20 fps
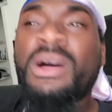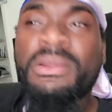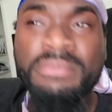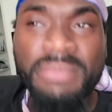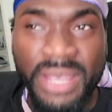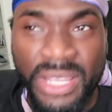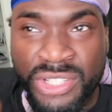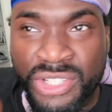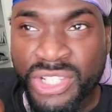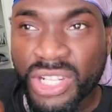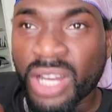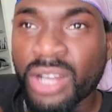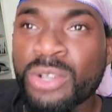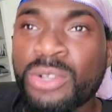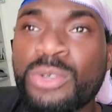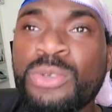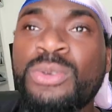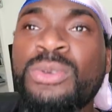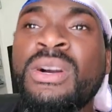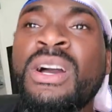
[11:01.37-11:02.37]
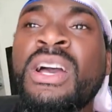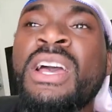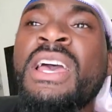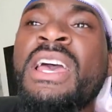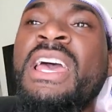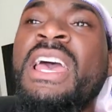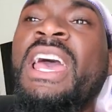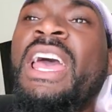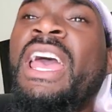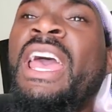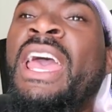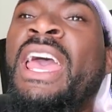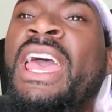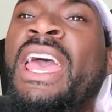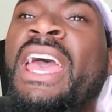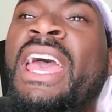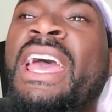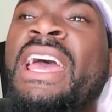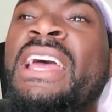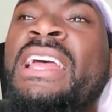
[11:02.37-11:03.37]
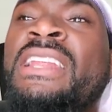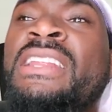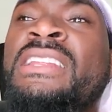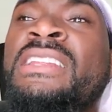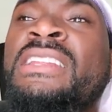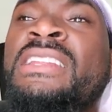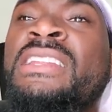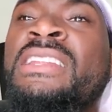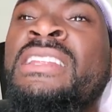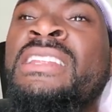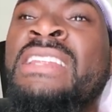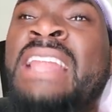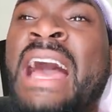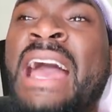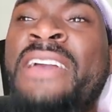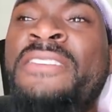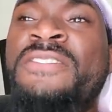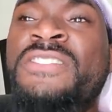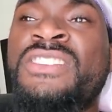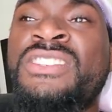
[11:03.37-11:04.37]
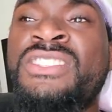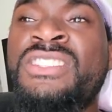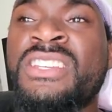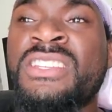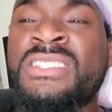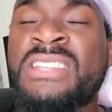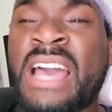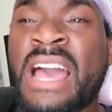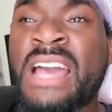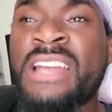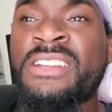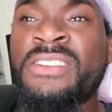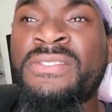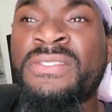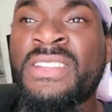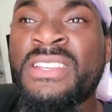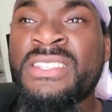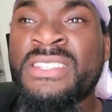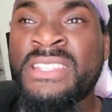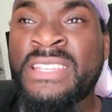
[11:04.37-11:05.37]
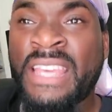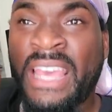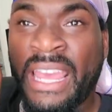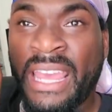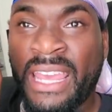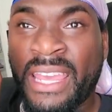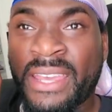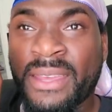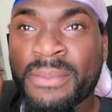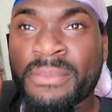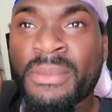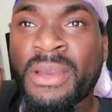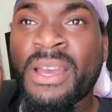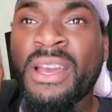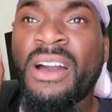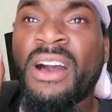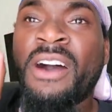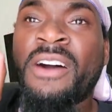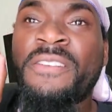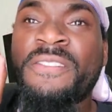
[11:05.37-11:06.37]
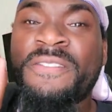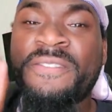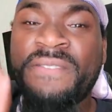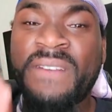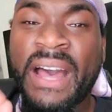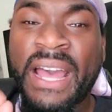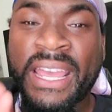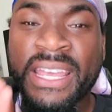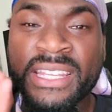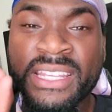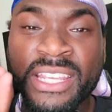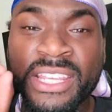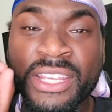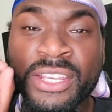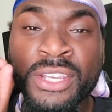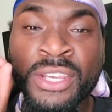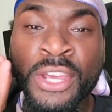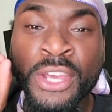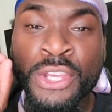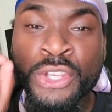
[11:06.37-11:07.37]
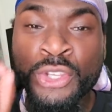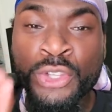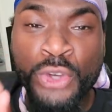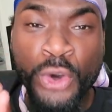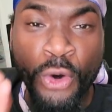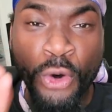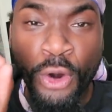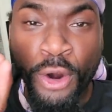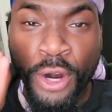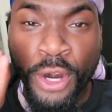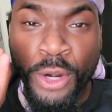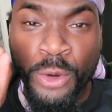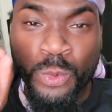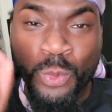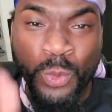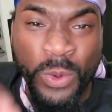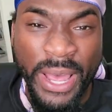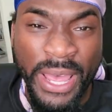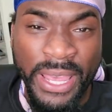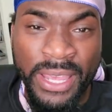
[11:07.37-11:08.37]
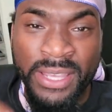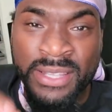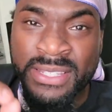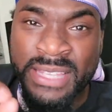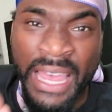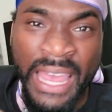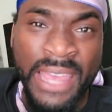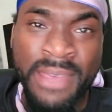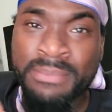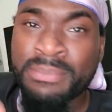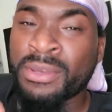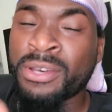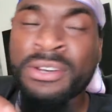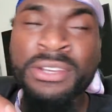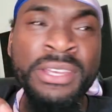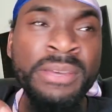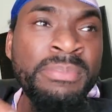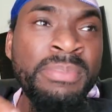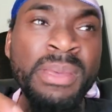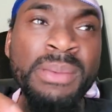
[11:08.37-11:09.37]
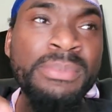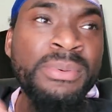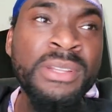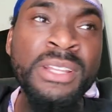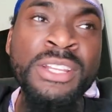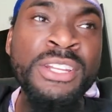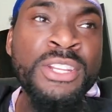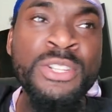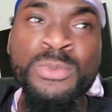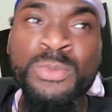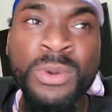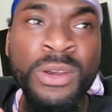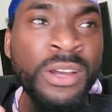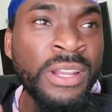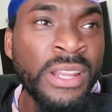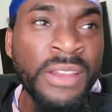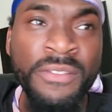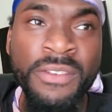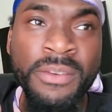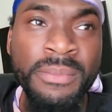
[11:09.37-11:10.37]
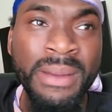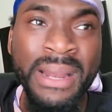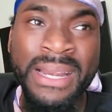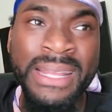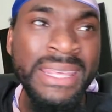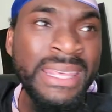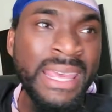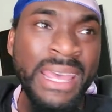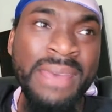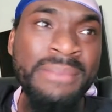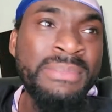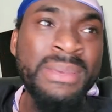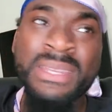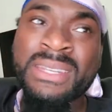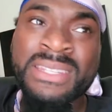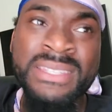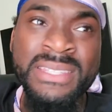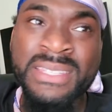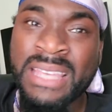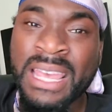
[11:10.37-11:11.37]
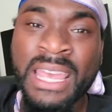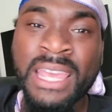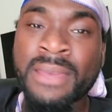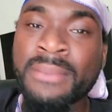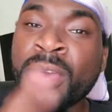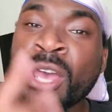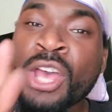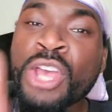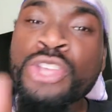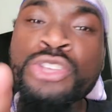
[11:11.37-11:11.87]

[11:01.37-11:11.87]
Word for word: one big jungle and life is just kind of this game of finding your way. It's 8 billion people in this world. Everybody can't be the same.